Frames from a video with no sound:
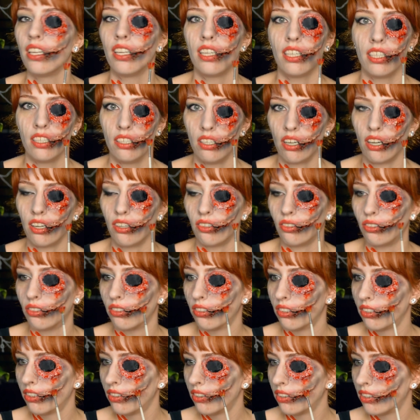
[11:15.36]
No.
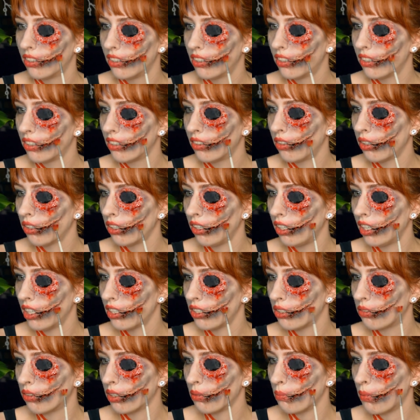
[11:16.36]
Not
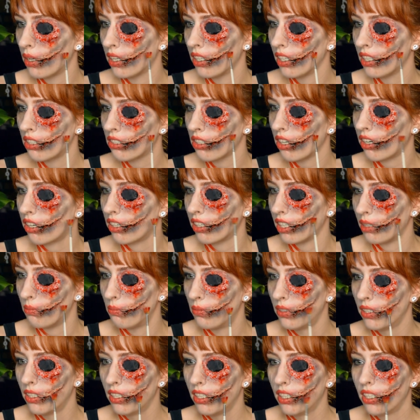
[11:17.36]
unless you want to mentally scar them.
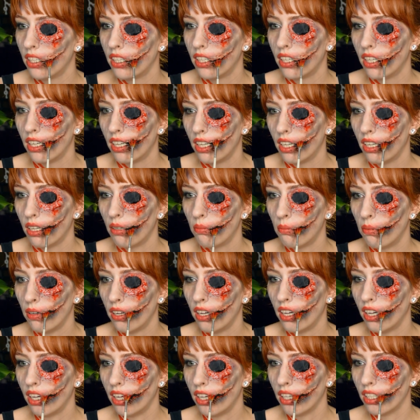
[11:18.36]

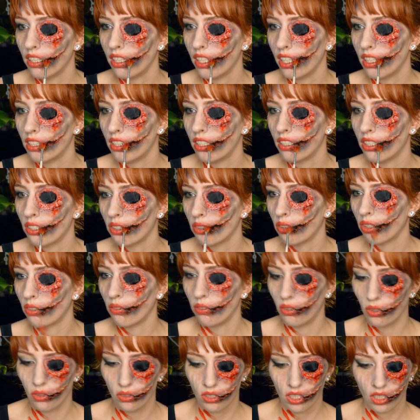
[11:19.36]
But is this a sort of
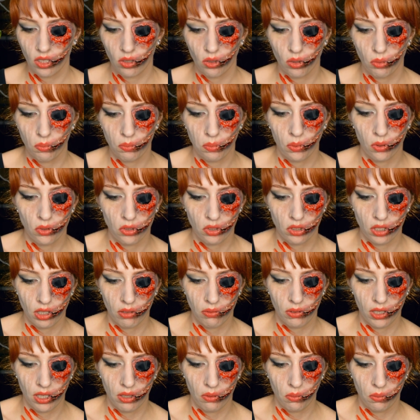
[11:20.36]
look that you could
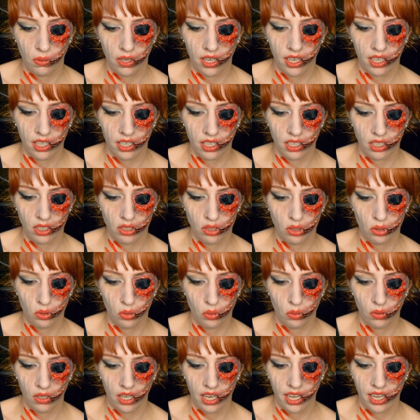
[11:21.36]
positively wear
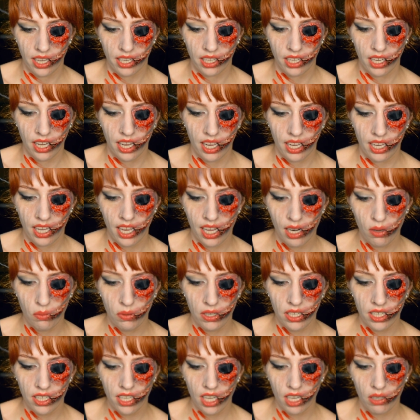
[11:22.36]
to like a
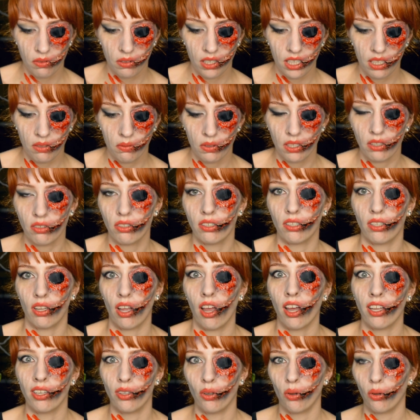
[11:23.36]
Halloween gathering with
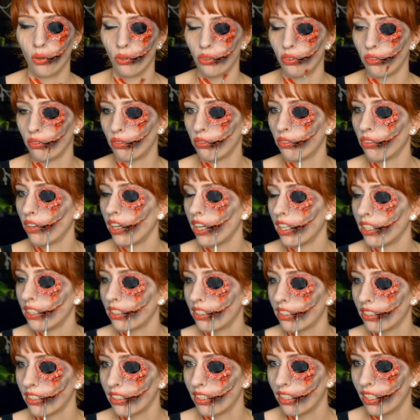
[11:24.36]
adult
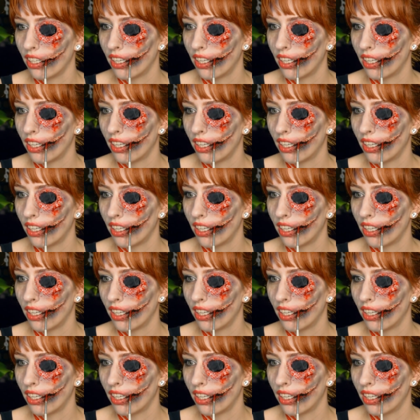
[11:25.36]
friends